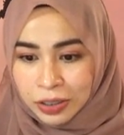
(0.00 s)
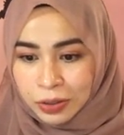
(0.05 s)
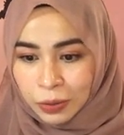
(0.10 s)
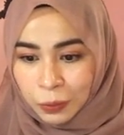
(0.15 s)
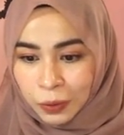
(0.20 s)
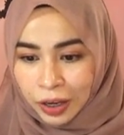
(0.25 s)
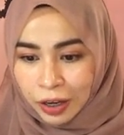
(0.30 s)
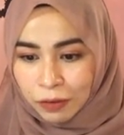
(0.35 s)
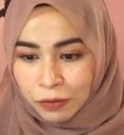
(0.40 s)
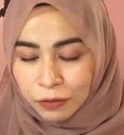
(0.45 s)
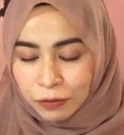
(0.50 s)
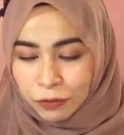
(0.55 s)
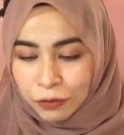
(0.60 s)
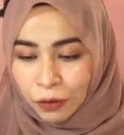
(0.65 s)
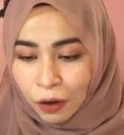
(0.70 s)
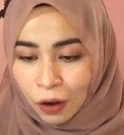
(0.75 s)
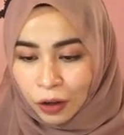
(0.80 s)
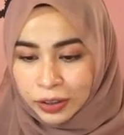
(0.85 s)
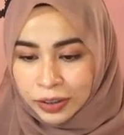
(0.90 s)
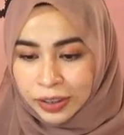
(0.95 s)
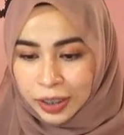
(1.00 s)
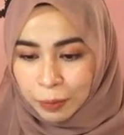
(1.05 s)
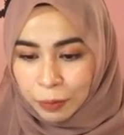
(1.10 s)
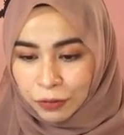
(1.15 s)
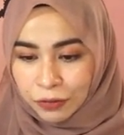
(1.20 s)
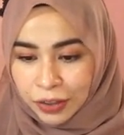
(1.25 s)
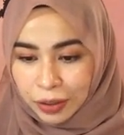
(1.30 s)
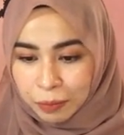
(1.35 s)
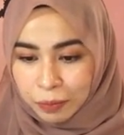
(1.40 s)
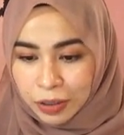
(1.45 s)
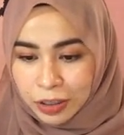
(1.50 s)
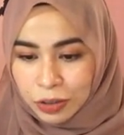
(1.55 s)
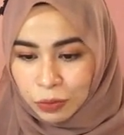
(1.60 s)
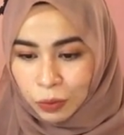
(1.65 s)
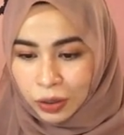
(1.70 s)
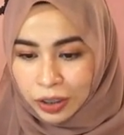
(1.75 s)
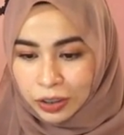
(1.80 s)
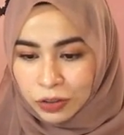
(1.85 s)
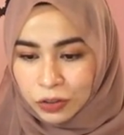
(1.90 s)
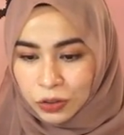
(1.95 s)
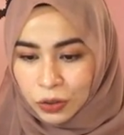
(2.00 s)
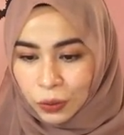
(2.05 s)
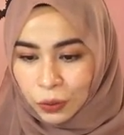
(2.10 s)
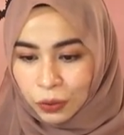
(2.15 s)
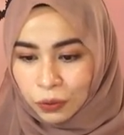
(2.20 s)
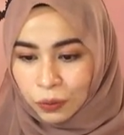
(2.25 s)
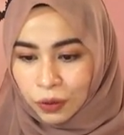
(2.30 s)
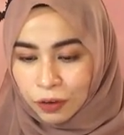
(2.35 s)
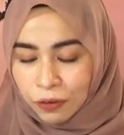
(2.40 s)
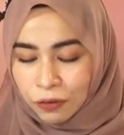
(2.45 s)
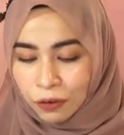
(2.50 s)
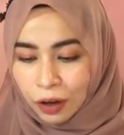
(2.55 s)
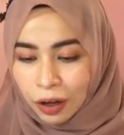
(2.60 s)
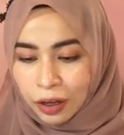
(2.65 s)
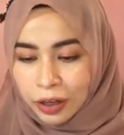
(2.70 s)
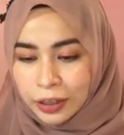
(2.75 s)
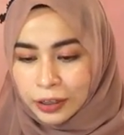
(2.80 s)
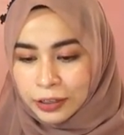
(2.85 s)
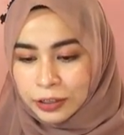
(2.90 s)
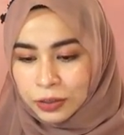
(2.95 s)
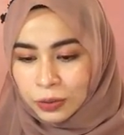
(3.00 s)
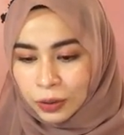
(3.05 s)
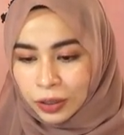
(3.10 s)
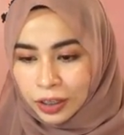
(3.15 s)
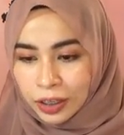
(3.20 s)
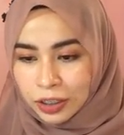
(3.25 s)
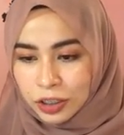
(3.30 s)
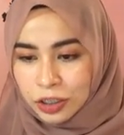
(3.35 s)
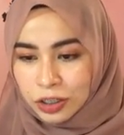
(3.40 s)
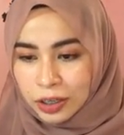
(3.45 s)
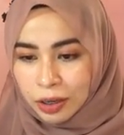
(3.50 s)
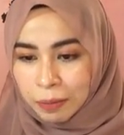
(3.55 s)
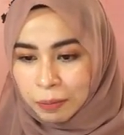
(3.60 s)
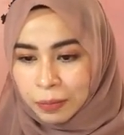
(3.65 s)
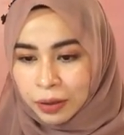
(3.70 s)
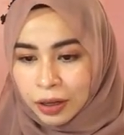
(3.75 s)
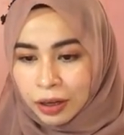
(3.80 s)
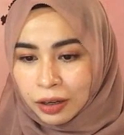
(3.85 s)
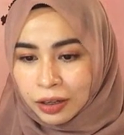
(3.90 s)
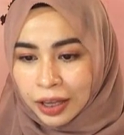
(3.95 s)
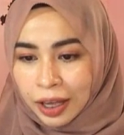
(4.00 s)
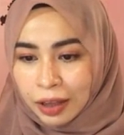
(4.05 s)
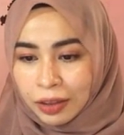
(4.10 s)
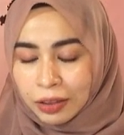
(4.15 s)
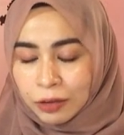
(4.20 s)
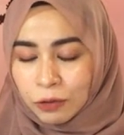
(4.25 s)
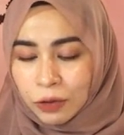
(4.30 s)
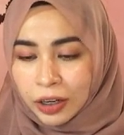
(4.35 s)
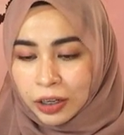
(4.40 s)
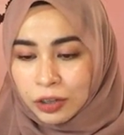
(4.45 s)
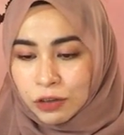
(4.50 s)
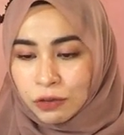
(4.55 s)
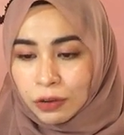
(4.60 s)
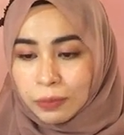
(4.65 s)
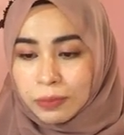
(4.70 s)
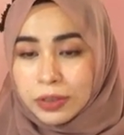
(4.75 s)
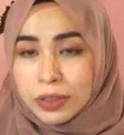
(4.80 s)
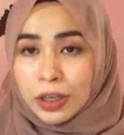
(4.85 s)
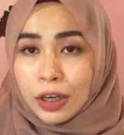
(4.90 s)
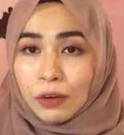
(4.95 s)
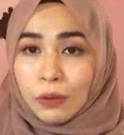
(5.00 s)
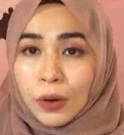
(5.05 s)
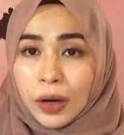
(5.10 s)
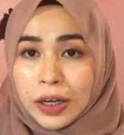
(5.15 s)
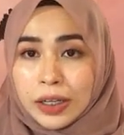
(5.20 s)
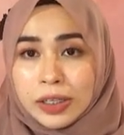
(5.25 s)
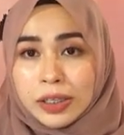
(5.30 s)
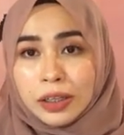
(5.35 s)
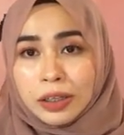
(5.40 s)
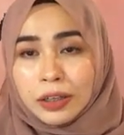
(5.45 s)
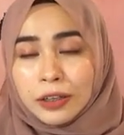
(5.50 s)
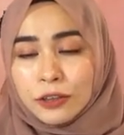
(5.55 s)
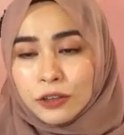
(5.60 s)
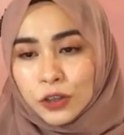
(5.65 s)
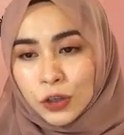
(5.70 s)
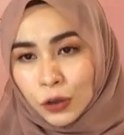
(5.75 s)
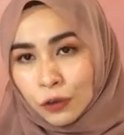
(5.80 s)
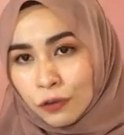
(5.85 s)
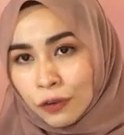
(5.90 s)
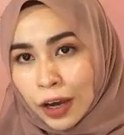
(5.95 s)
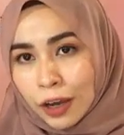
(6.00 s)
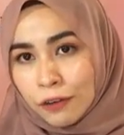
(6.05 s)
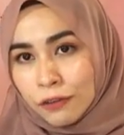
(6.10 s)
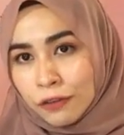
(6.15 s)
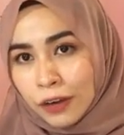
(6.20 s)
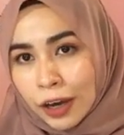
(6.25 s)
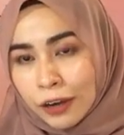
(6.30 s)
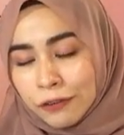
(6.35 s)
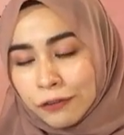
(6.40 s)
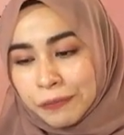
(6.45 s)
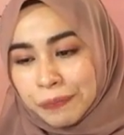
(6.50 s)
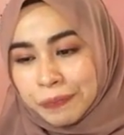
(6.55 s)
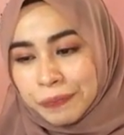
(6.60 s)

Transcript: So we have 4 type of numbers, 1, 2, 3, 4. So each number can range from 0 until 255.